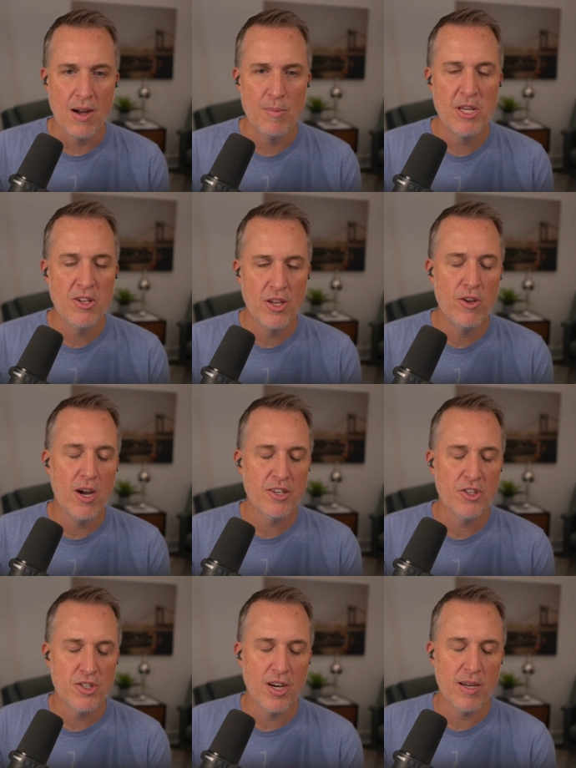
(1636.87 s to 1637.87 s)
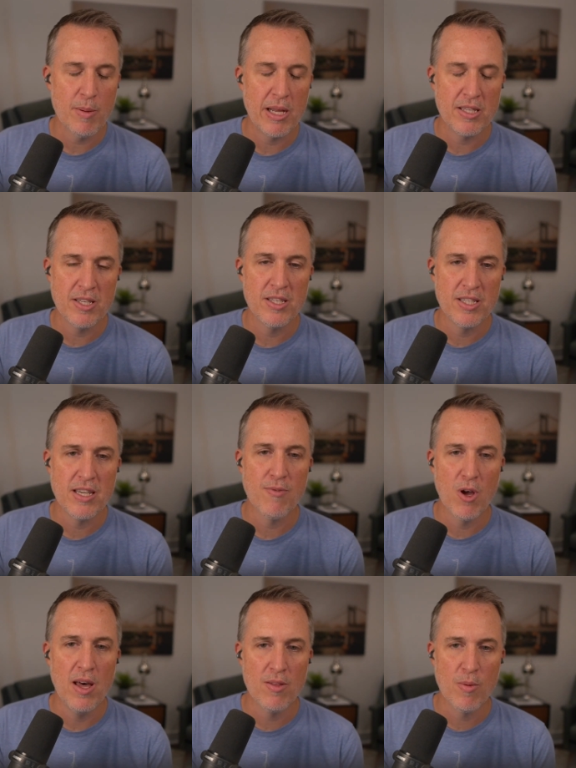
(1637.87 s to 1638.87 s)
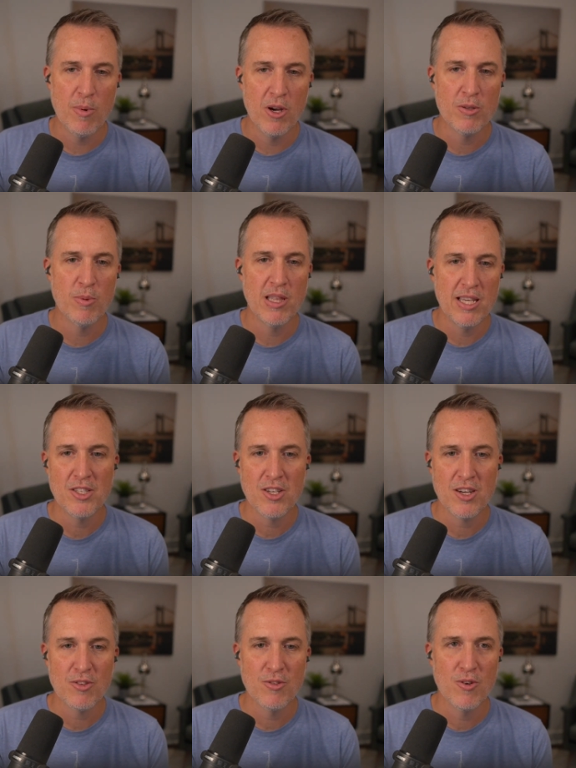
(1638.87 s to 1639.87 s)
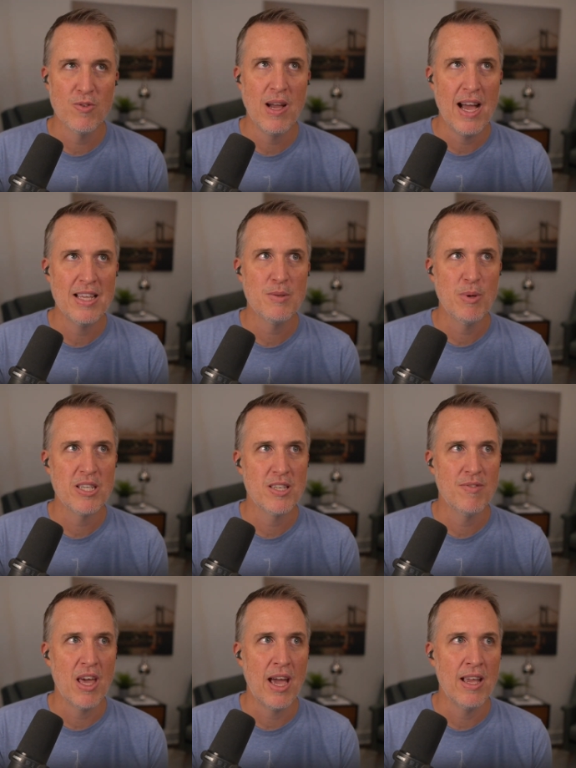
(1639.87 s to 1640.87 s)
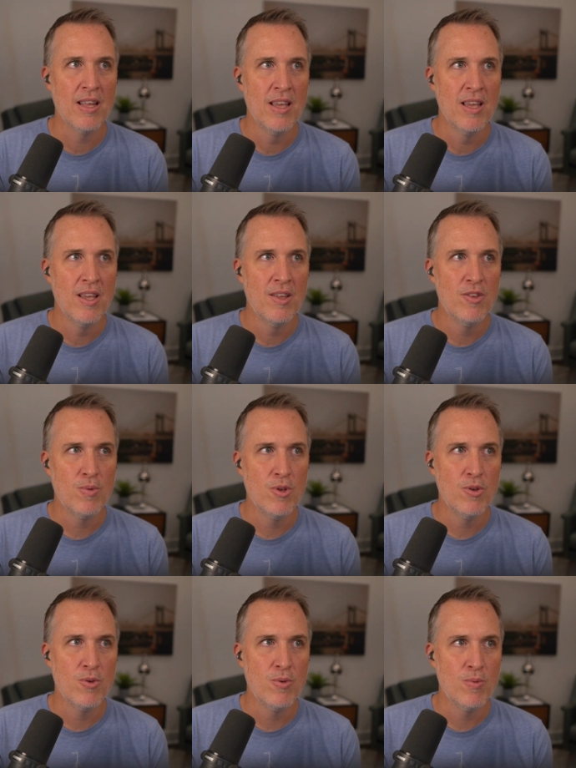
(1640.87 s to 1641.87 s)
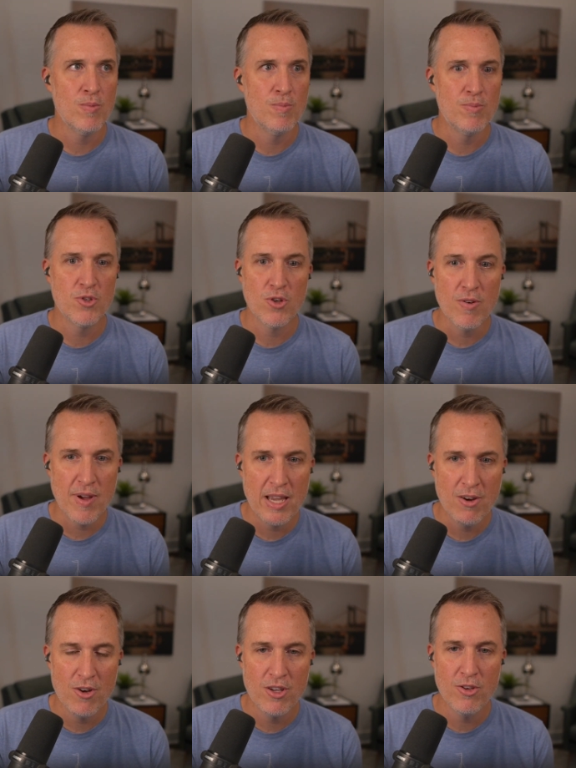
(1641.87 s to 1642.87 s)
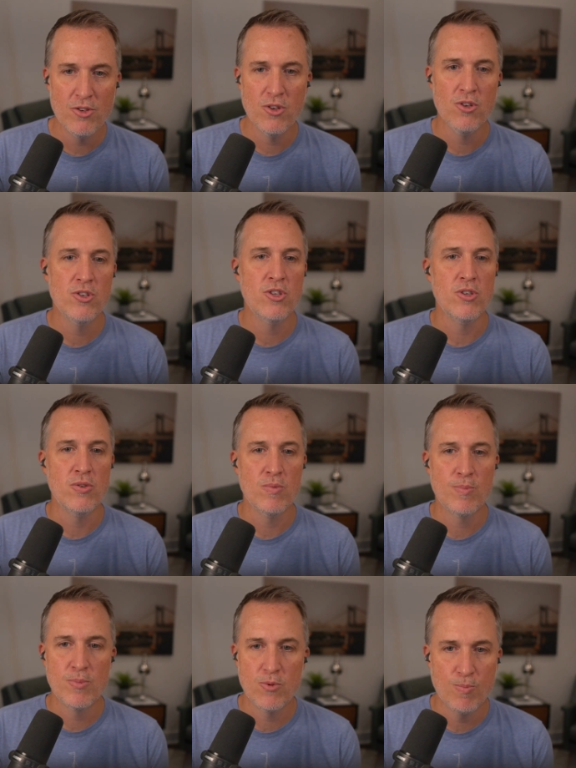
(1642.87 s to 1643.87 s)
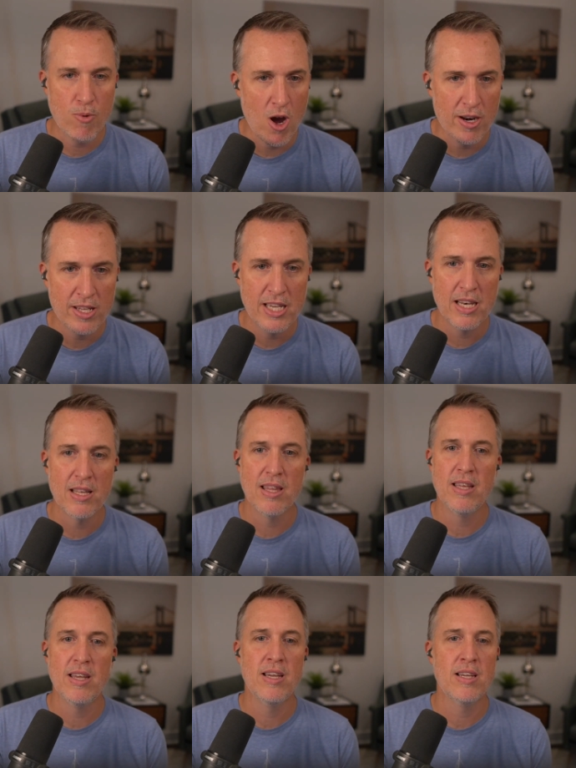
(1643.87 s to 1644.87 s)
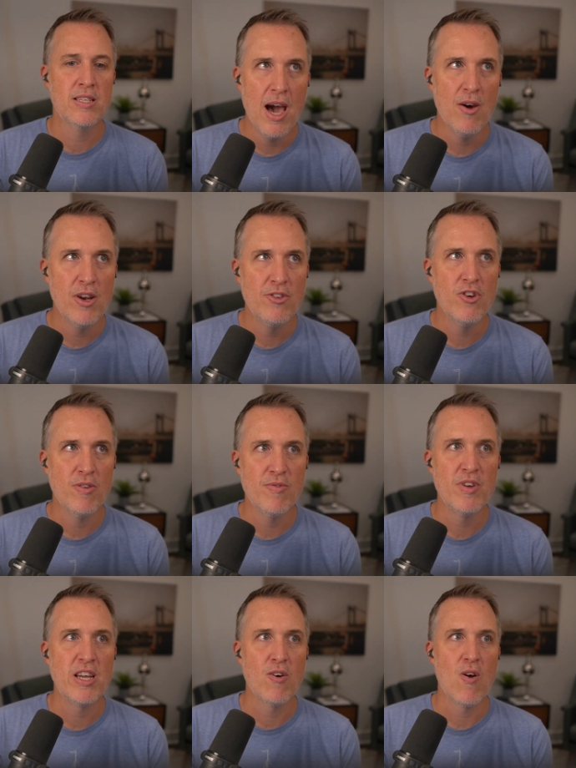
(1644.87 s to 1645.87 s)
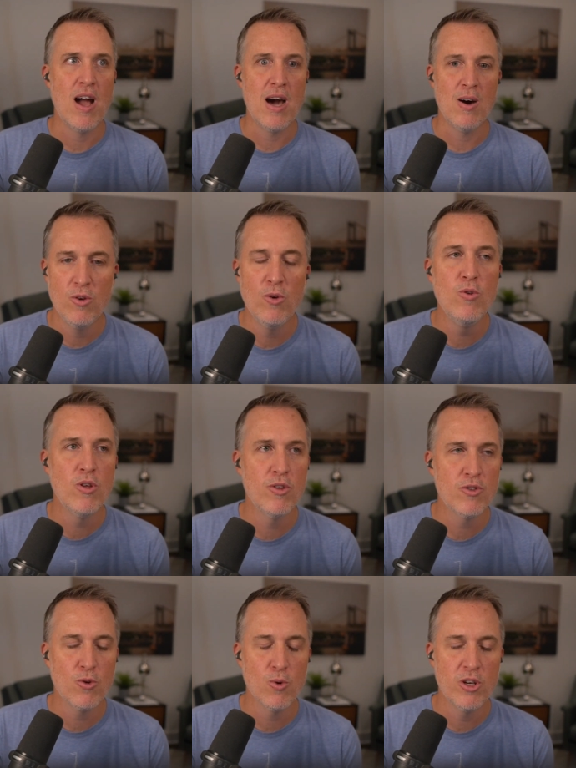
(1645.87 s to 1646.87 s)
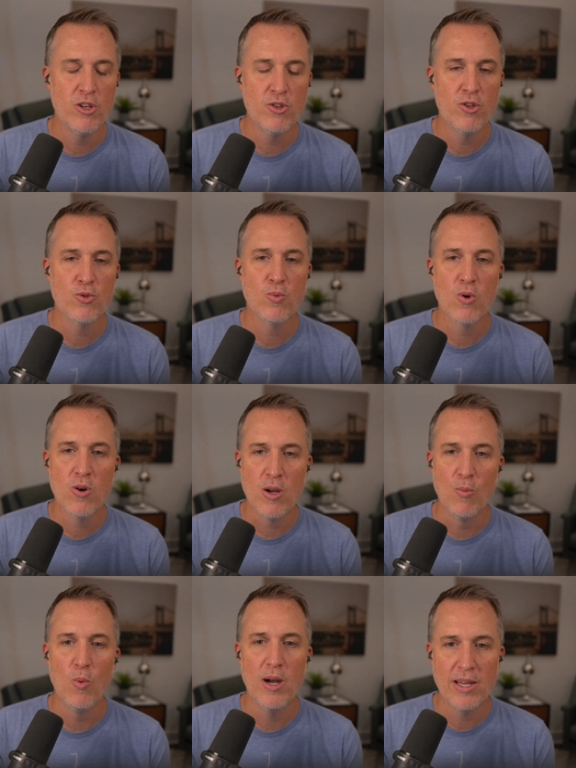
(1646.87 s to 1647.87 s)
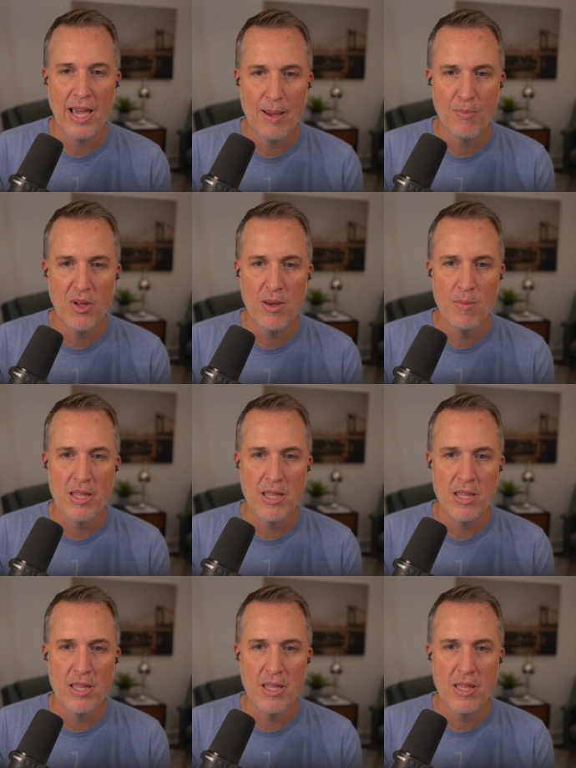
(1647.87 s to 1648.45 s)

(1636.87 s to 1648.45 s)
I mean, you actually talk about this in several other posts, but let's talk through aspects of that. You survey your users, you product analytics. How did y'all figure out who those core users were and what kept them?